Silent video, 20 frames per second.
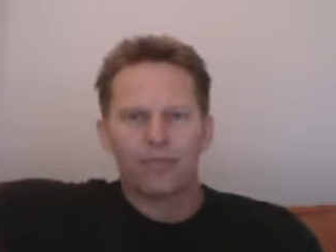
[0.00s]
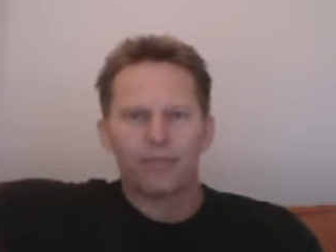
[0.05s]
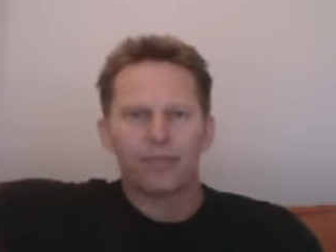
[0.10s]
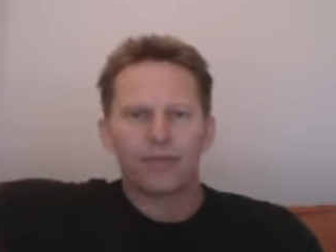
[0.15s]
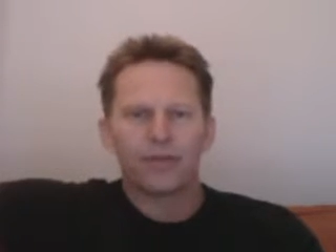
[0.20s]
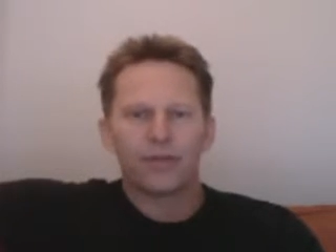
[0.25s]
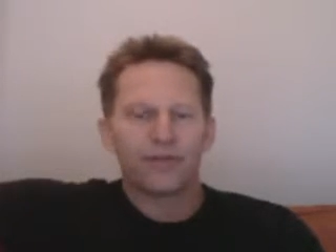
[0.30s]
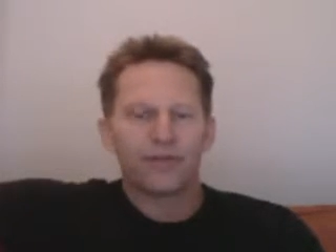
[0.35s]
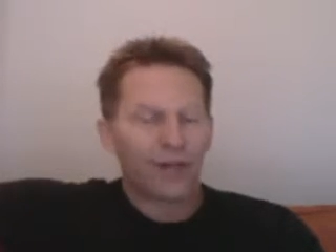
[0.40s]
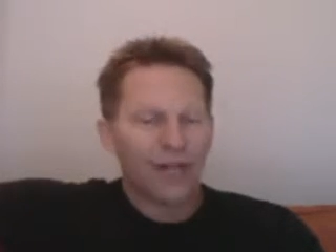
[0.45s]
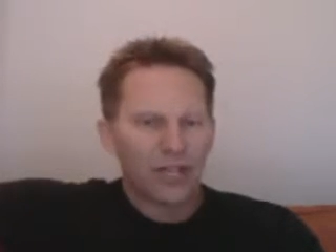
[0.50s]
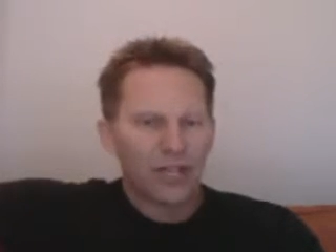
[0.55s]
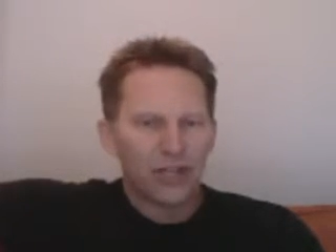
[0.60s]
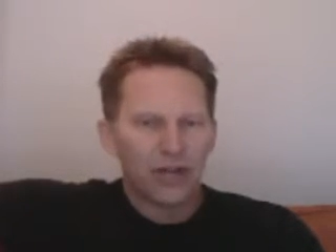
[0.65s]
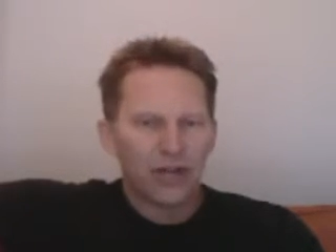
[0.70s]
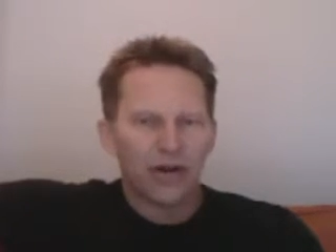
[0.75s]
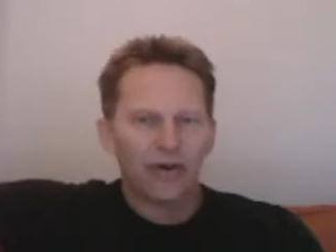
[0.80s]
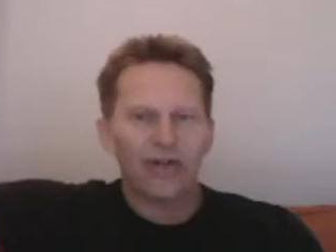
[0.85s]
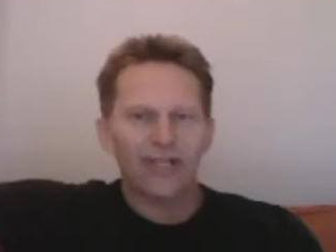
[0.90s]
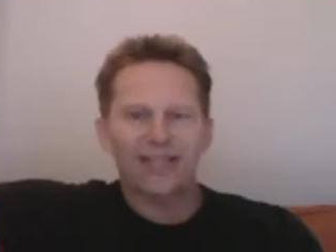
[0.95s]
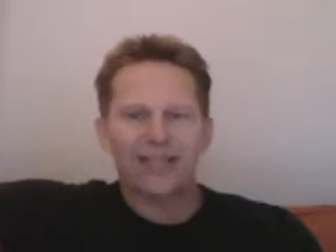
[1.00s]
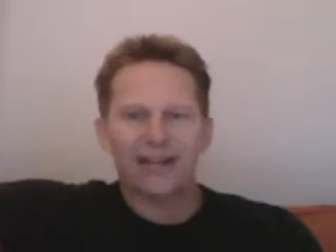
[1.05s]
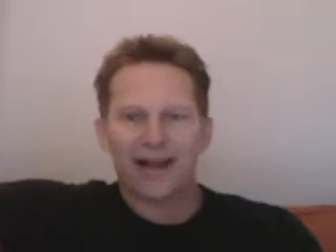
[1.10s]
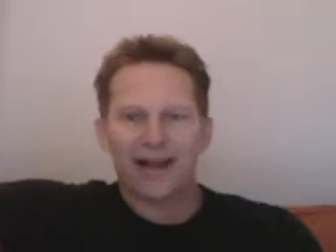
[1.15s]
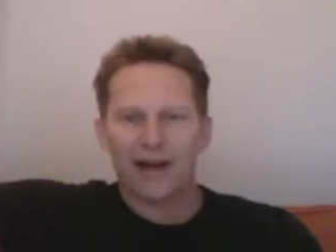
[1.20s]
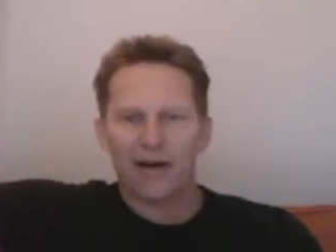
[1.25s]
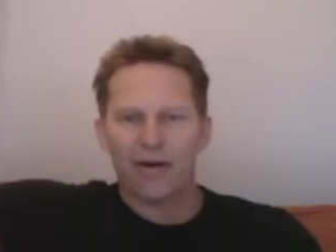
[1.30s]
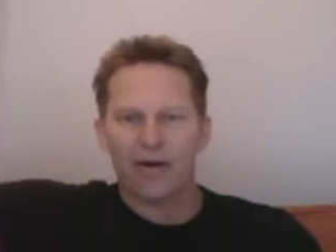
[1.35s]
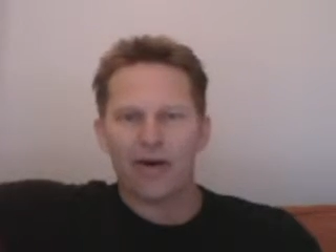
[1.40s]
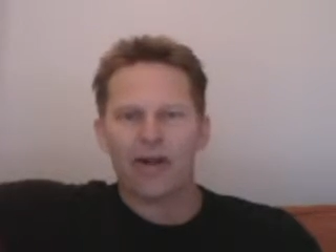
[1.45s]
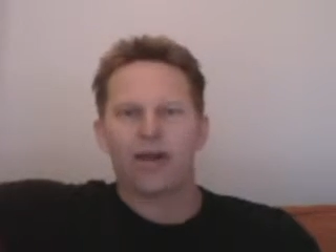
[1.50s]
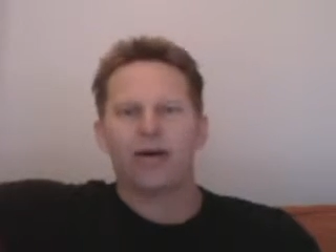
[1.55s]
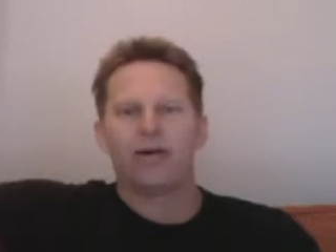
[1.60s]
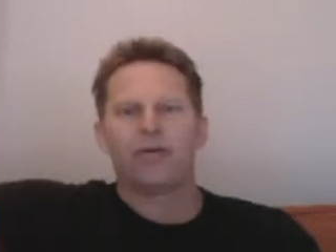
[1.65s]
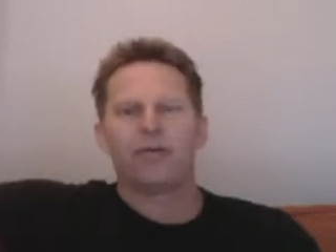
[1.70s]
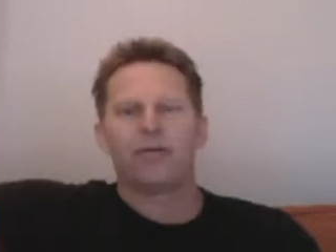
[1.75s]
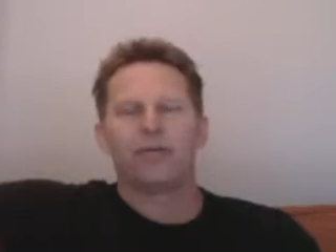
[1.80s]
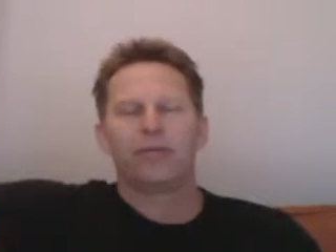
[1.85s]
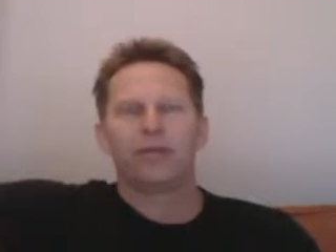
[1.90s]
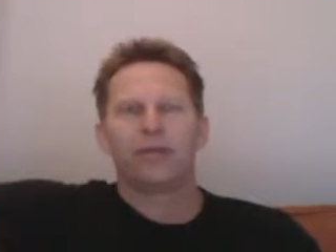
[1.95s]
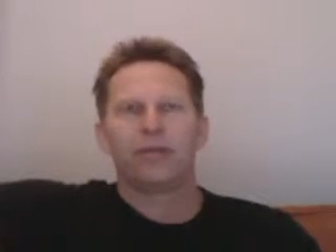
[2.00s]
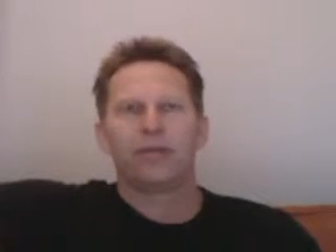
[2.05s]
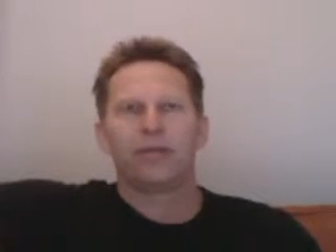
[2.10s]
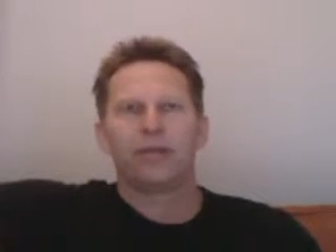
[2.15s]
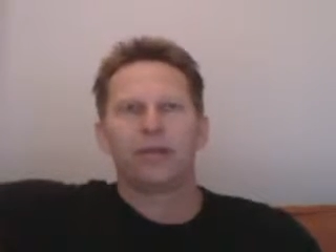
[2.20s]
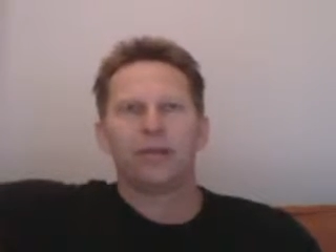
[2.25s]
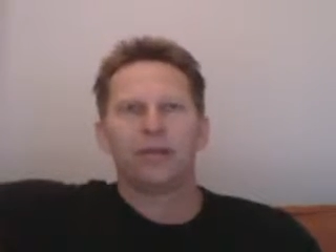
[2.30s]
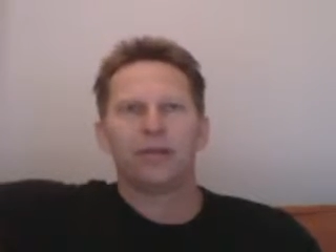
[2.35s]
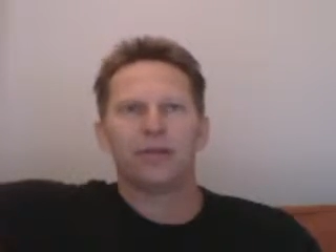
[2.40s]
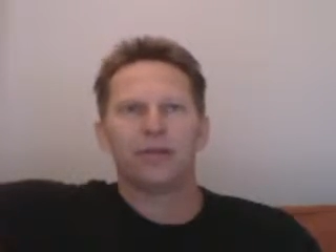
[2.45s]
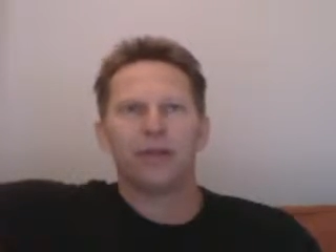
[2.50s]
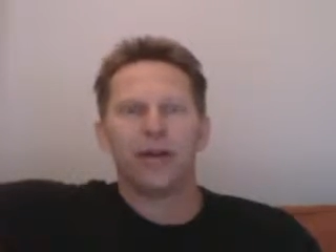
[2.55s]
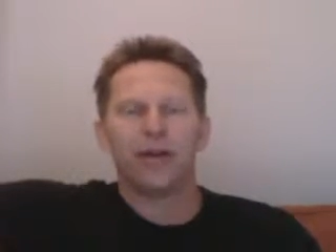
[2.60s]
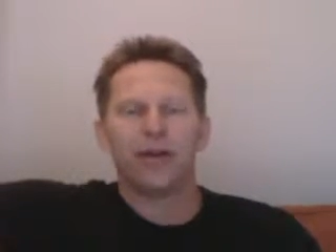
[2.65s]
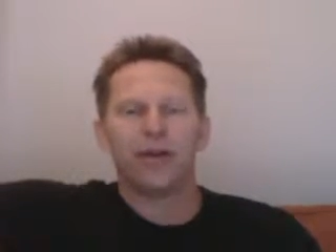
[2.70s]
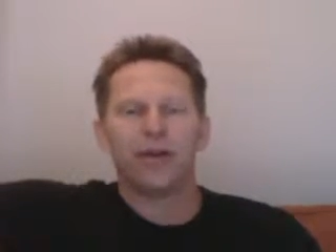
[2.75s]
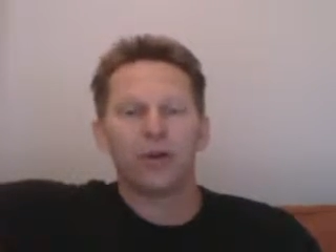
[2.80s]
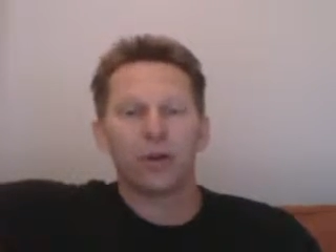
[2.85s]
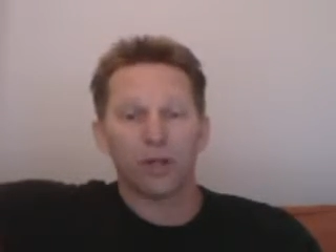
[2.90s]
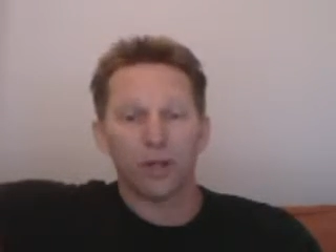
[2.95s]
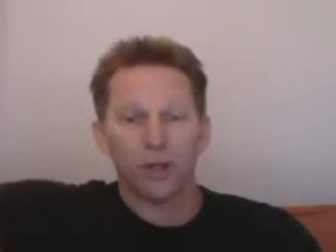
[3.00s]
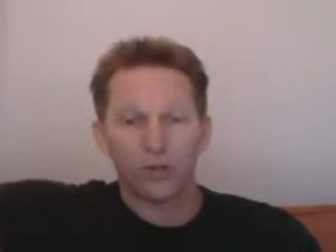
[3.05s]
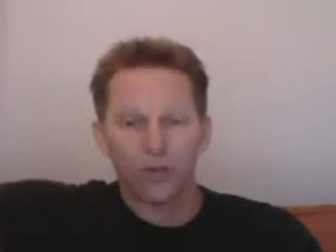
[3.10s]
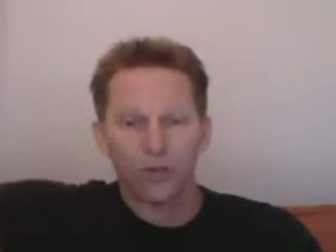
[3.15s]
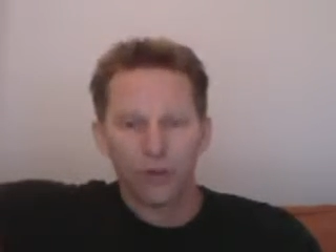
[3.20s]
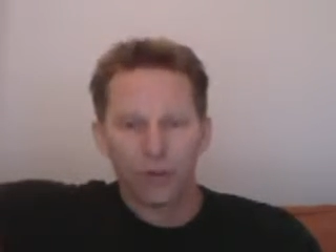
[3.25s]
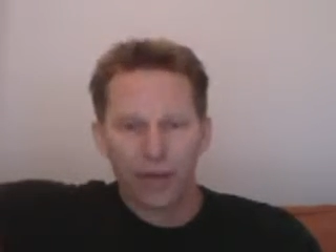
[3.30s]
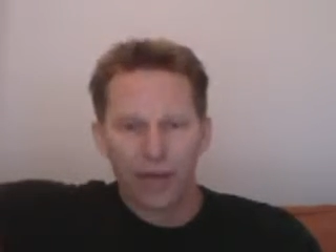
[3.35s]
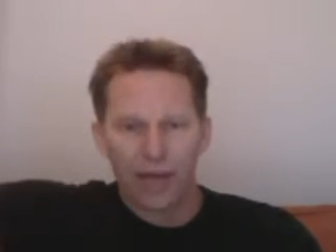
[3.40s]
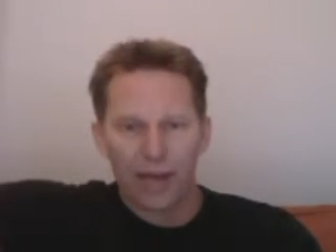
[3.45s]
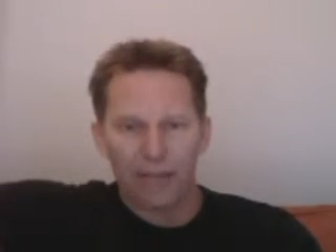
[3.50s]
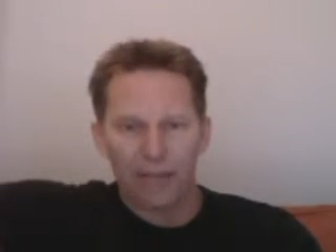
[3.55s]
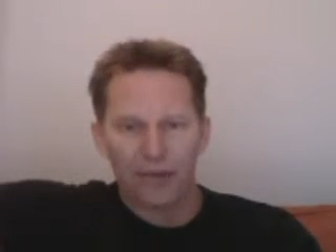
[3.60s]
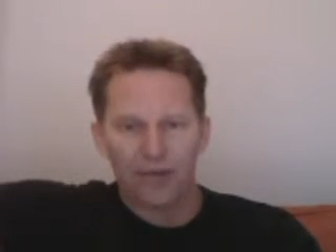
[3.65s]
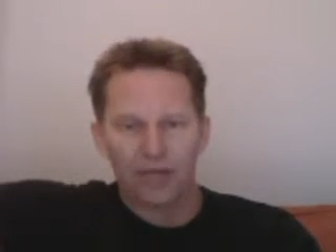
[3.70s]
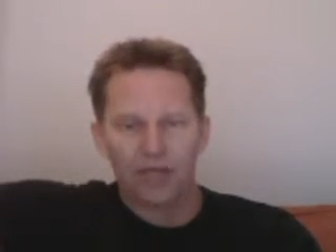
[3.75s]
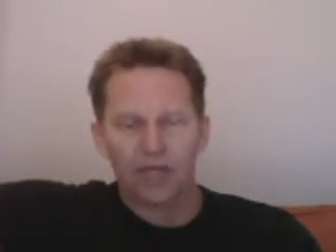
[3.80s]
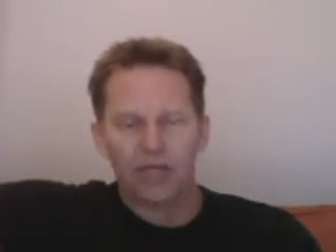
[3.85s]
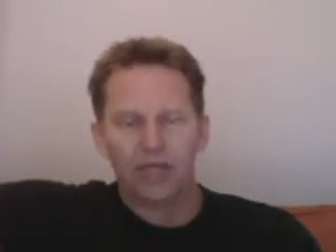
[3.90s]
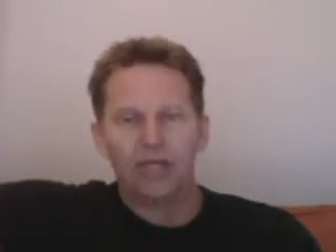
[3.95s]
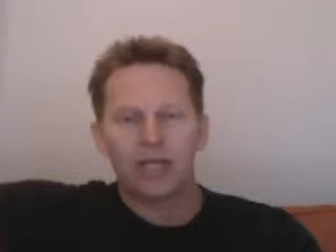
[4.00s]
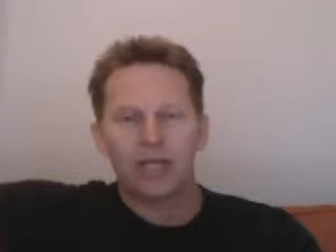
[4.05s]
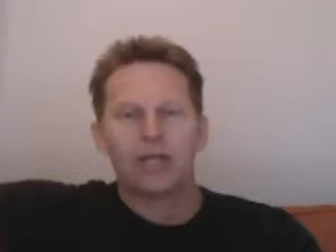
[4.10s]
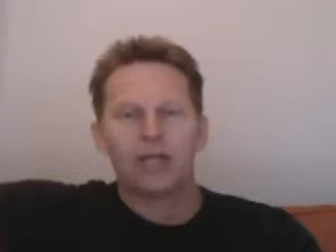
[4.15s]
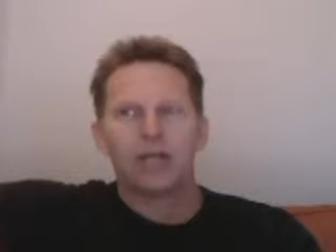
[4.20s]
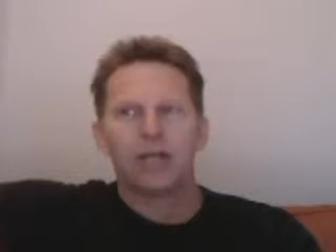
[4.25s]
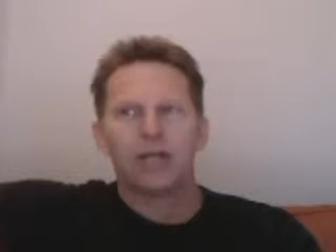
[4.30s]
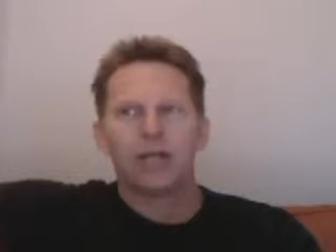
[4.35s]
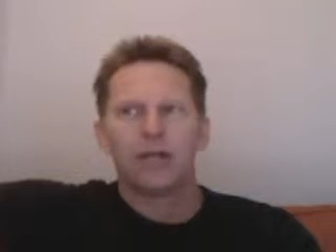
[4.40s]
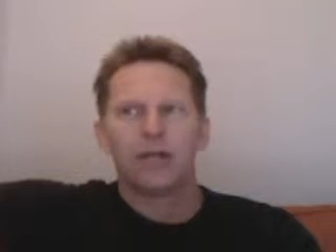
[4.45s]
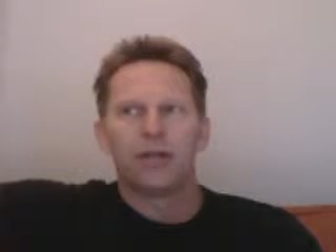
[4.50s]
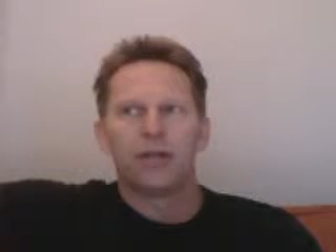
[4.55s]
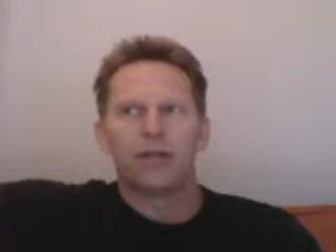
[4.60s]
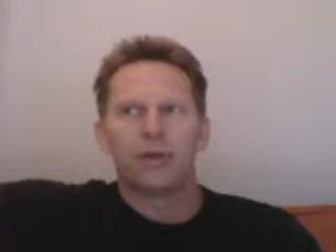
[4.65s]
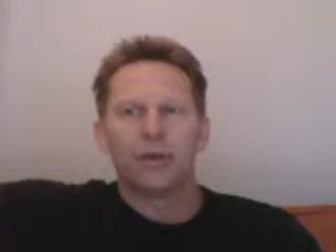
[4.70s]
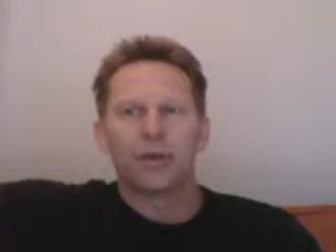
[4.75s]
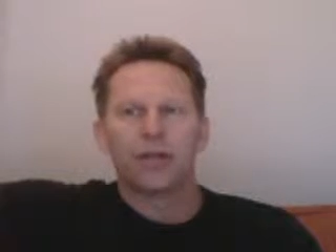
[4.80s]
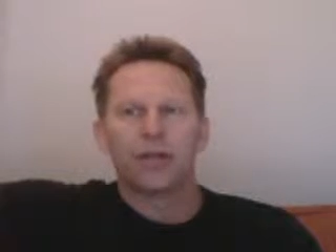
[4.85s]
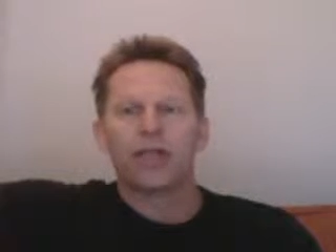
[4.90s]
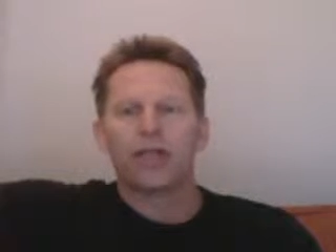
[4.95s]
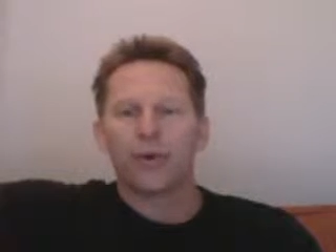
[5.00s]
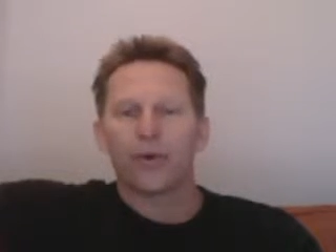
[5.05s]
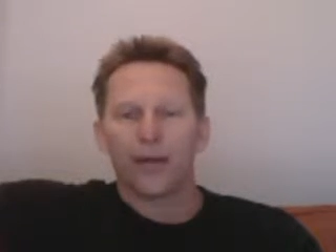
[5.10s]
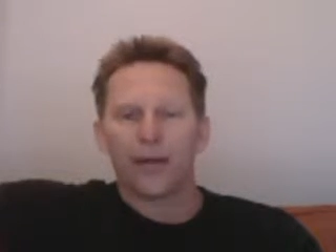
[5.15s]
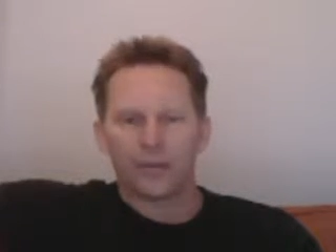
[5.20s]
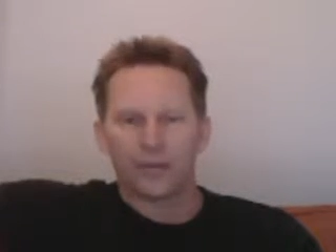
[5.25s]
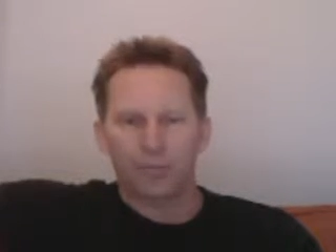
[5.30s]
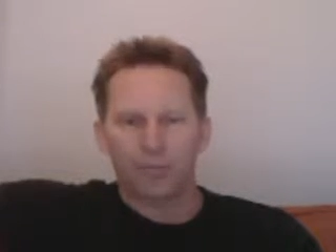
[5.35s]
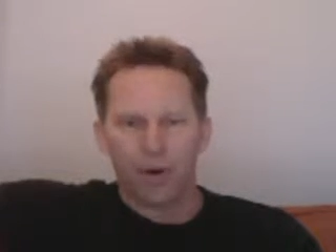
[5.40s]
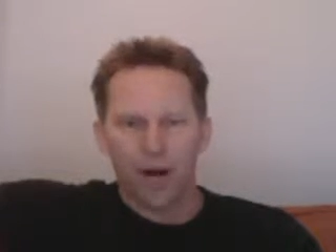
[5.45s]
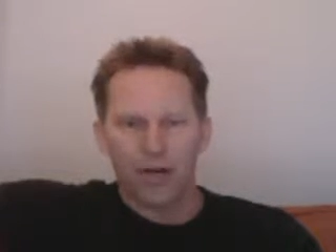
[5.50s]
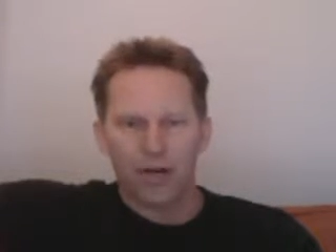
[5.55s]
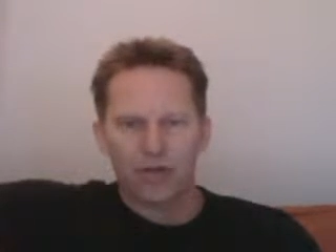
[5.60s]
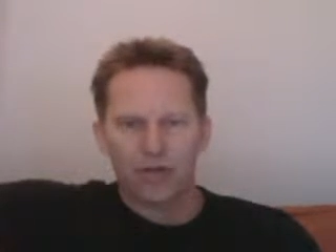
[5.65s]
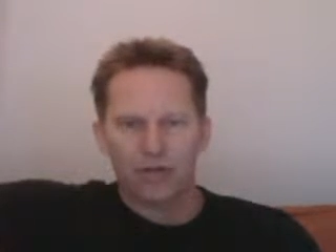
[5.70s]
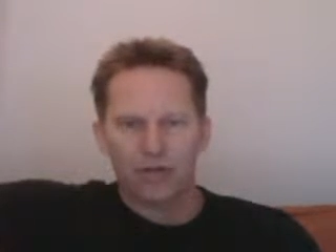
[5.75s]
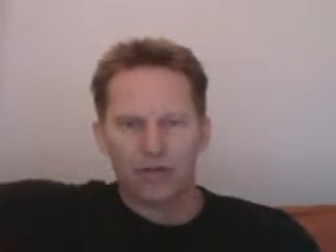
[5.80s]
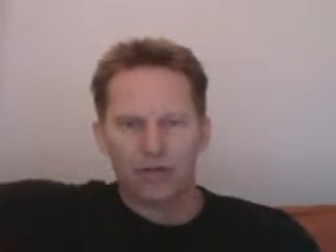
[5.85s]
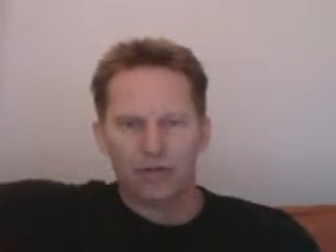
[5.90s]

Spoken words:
deflationary scenario. It's a scenario close to what happened during the Great Depression.